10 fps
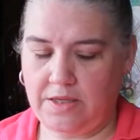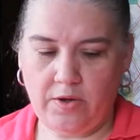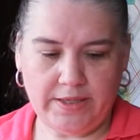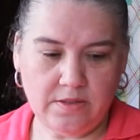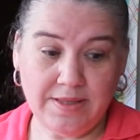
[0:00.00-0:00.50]

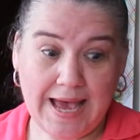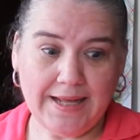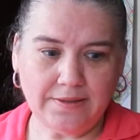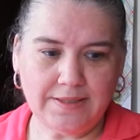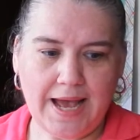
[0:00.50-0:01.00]
Okay, so
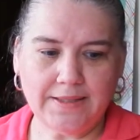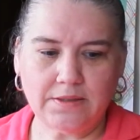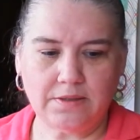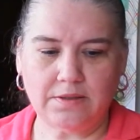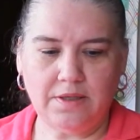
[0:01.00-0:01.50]
that,
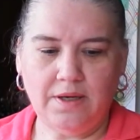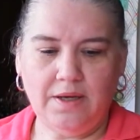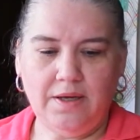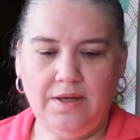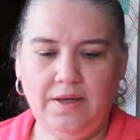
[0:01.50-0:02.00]
that's,
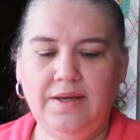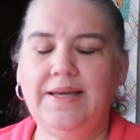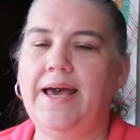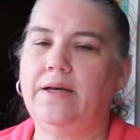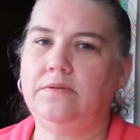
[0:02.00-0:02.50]

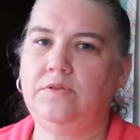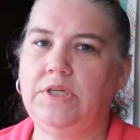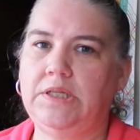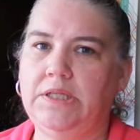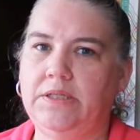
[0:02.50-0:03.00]
yeah,
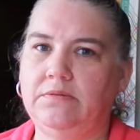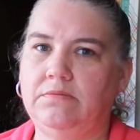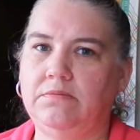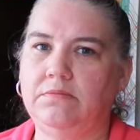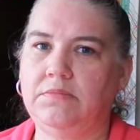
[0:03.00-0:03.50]
Jen Lynn
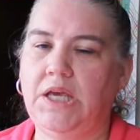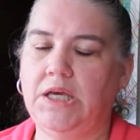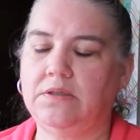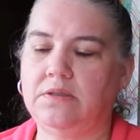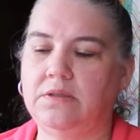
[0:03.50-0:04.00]

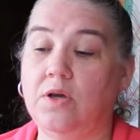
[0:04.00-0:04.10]
Kits.